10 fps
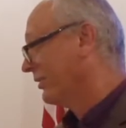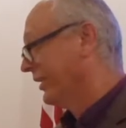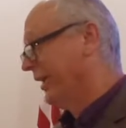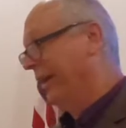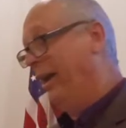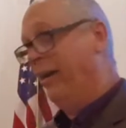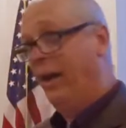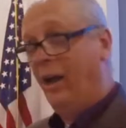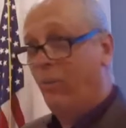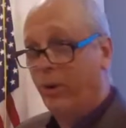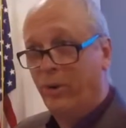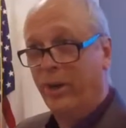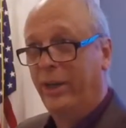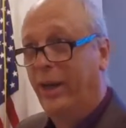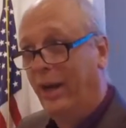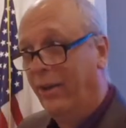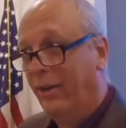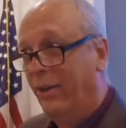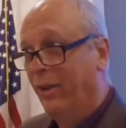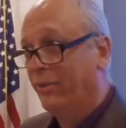and say, how, how are we going to get out
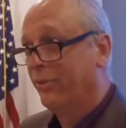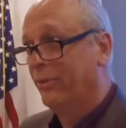of this?